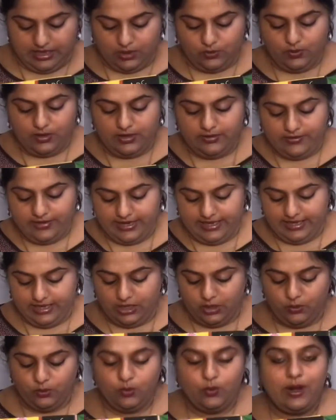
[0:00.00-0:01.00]
it will
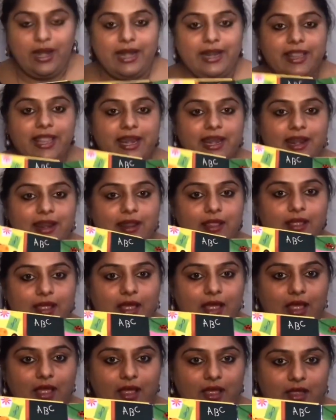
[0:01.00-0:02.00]
read through and then
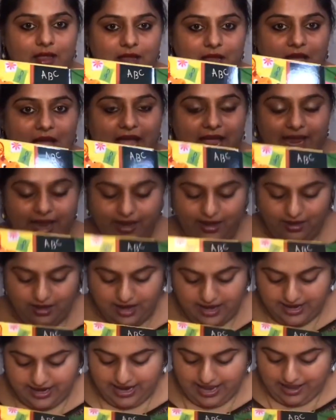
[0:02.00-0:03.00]

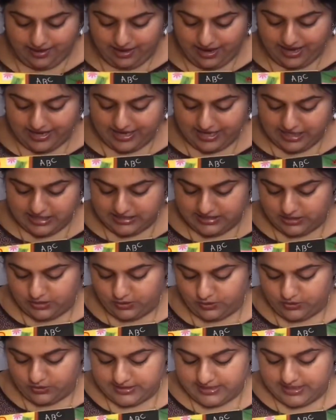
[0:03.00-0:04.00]
I can
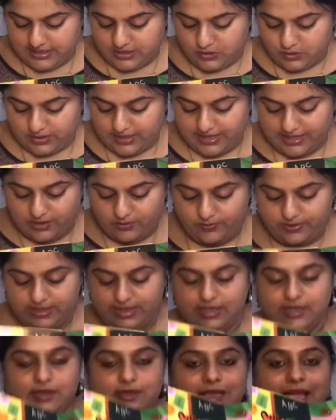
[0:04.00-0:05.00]
sing together
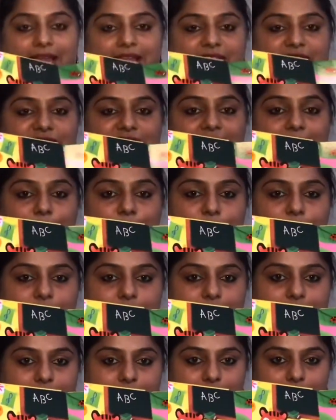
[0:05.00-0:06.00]
with this. I can rhyme
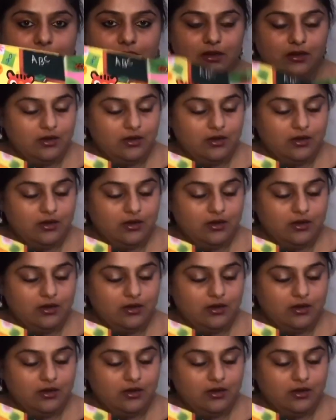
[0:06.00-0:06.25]
with it.